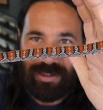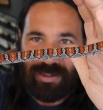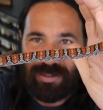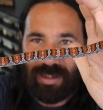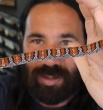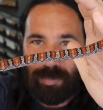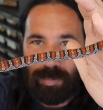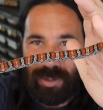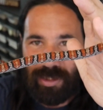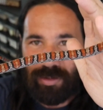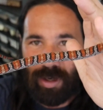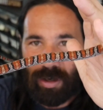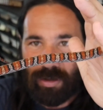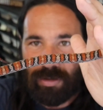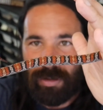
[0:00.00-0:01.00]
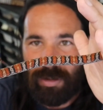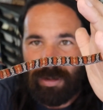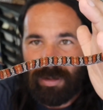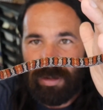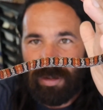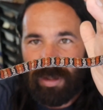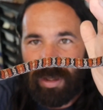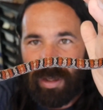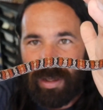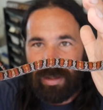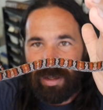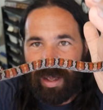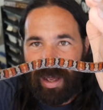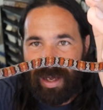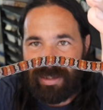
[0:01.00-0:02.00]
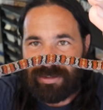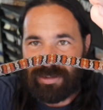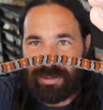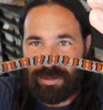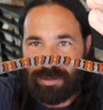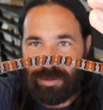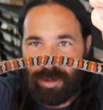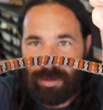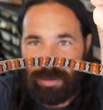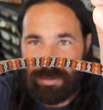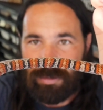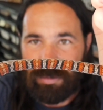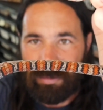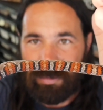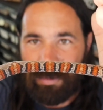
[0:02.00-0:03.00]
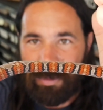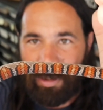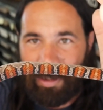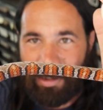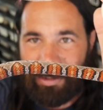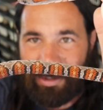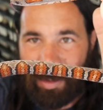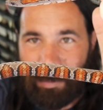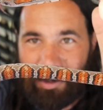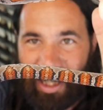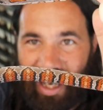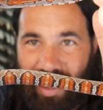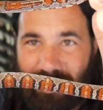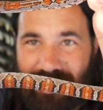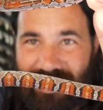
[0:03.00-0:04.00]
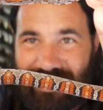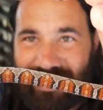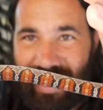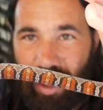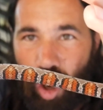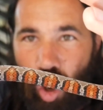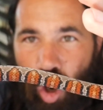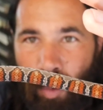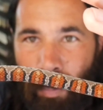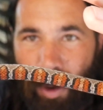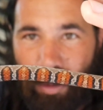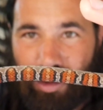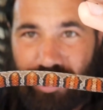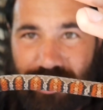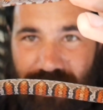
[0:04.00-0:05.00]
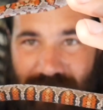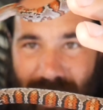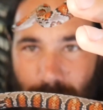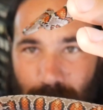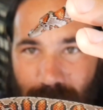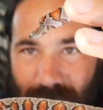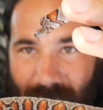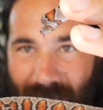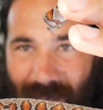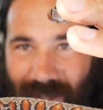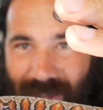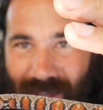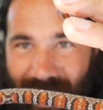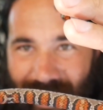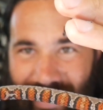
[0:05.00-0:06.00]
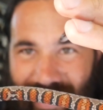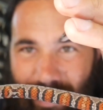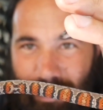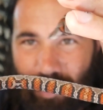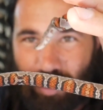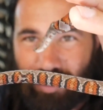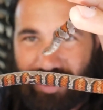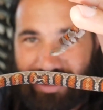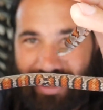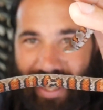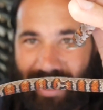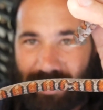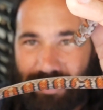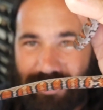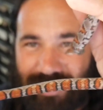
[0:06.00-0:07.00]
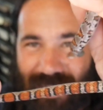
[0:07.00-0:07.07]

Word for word: she's gonna be darker as an adult. Sometimes these get almost jet black and keep those saddles